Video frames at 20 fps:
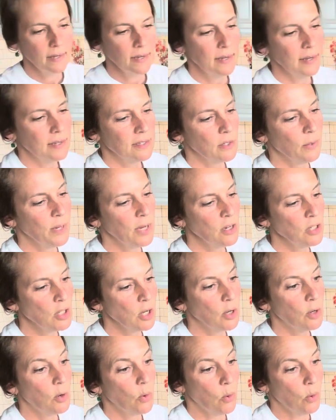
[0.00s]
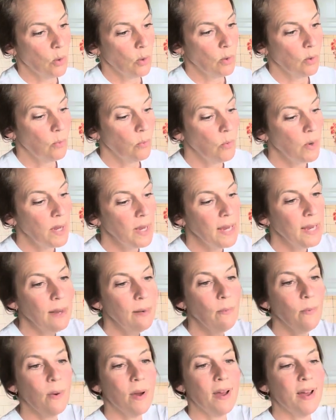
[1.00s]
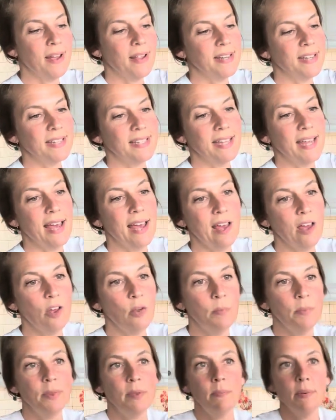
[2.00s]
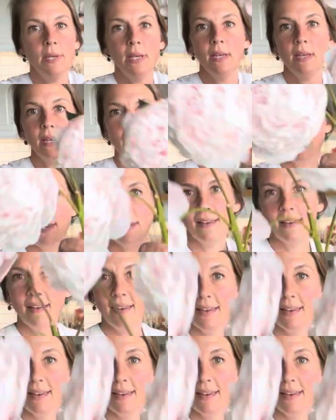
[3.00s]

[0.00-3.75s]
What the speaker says: So here's our goal. We want to help the peony